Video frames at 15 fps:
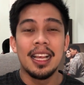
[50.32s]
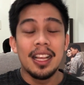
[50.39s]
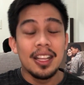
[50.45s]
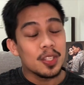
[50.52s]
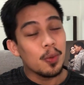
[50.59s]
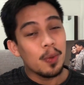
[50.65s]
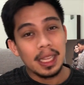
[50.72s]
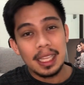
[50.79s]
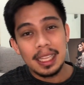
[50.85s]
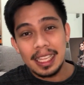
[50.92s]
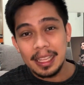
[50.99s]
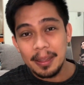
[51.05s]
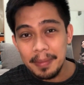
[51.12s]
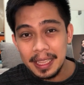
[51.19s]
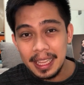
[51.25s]
So wag na
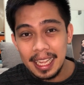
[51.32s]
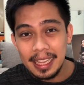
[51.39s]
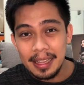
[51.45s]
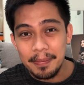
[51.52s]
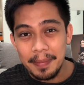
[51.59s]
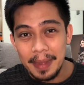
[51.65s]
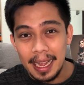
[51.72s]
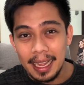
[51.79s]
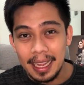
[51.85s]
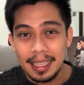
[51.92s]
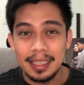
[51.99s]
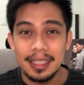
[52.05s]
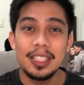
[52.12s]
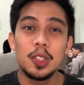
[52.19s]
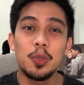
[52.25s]
natin patagalin pa.
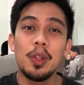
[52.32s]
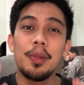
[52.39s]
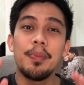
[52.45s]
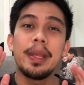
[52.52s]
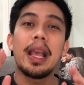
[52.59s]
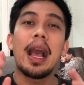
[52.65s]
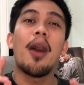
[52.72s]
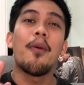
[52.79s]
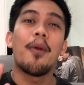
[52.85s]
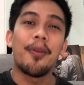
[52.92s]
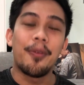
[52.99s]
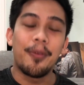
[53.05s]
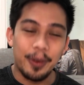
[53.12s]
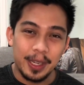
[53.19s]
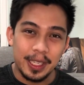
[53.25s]
This will be our
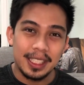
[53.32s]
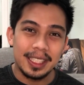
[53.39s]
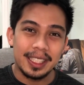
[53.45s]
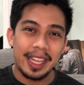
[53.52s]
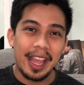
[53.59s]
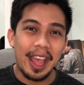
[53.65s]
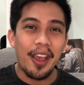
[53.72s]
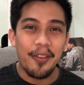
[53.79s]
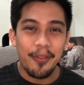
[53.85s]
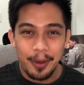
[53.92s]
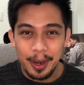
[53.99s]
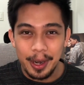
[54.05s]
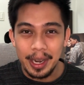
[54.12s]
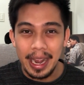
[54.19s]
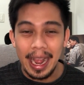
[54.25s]
first
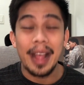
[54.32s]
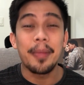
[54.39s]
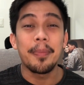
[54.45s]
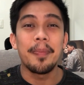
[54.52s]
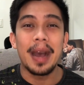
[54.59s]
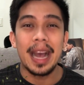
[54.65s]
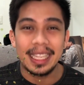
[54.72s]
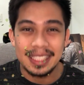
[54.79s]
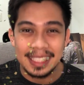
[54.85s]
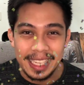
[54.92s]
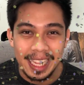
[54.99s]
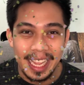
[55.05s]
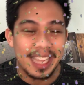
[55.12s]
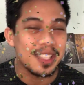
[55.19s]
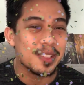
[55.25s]
ever
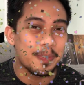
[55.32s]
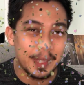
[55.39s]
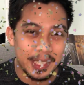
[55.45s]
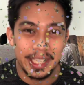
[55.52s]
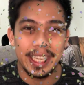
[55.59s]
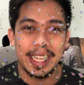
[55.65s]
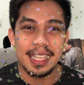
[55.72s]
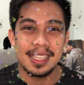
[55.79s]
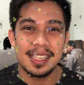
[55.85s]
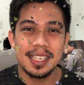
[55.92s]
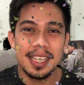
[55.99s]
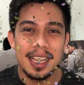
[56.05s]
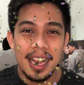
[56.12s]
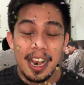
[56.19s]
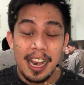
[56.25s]
unboxing experience.
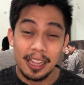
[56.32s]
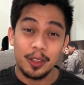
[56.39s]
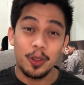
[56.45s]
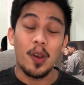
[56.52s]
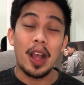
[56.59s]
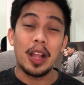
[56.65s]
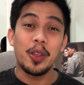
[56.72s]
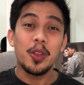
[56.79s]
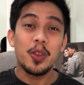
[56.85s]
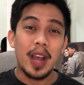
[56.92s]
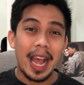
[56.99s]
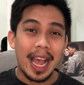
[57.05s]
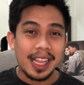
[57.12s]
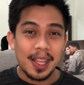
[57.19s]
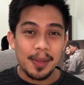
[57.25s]
At kung ano yung
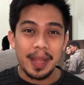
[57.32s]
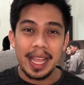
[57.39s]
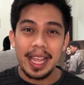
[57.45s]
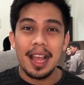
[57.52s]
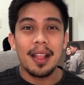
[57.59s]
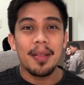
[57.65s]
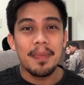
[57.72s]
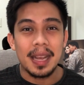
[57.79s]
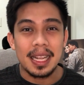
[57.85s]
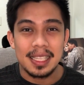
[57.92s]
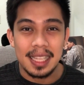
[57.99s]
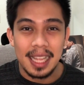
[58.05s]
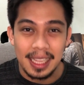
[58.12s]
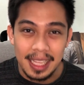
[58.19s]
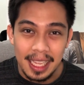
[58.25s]
item na
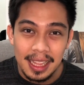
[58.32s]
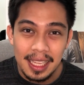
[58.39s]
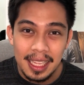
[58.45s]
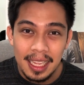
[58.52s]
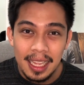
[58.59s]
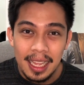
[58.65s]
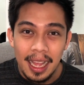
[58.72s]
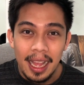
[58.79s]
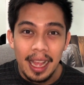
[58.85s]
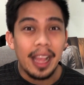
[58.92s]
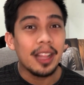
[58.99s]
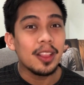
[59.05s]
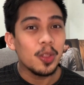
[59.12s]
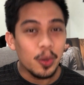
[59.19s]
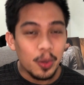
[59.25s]
i-unbox natin,
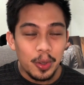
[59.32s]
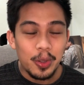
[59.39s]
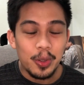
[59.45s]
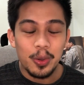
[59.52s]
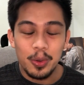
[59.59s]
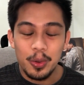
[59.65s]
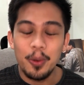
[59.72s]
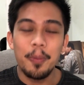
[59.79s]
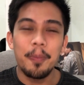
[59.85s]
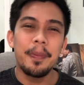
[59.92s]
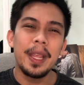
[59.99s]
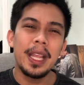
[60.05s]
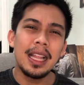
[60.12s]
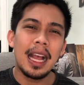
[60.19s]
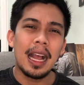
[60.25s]
ito yung
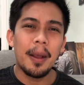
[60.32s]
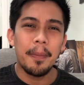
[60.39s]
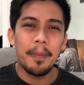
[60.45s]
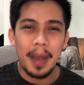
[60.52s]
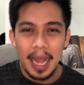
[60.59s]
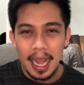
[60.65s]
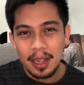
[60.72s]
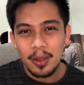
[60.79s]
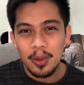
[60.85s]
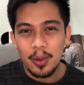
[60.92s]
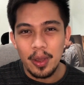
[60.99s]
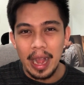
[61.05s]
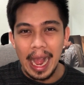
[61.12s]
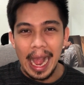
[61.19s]
pinakabagong